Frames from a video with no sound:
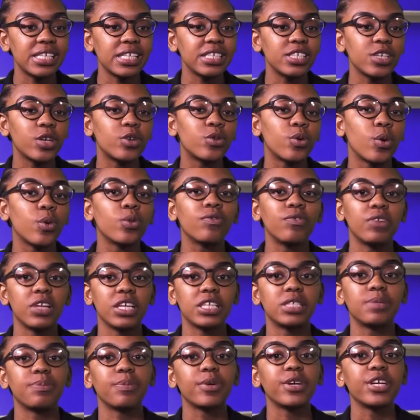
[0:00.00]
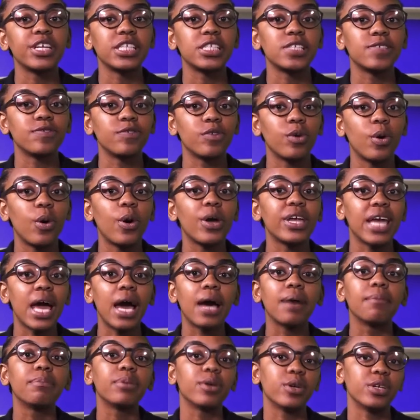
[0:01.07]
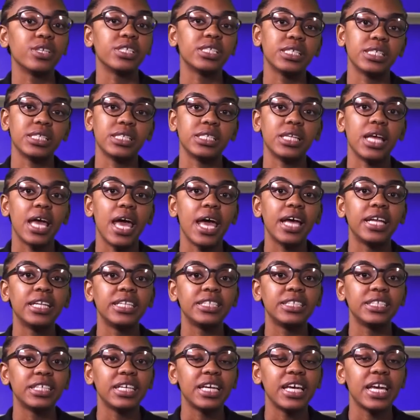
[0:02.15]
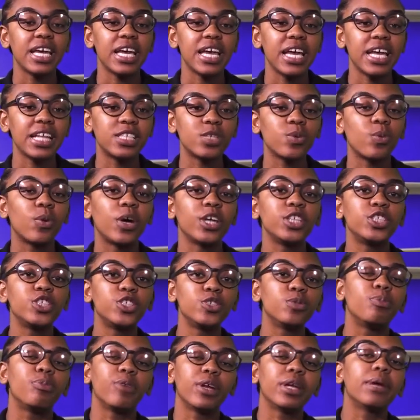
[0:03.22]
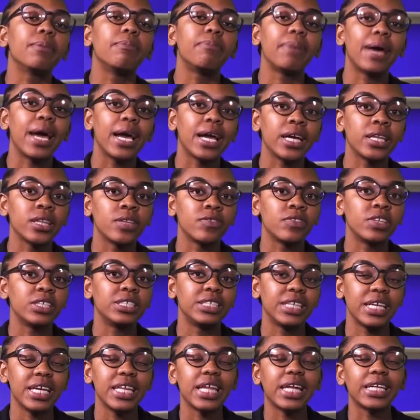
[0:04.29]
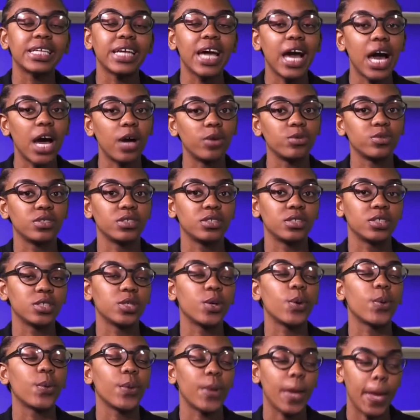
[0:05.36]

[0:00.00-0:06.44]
a growthful experience for a young person, and it's what you bring back end of the day that counts. So yeah,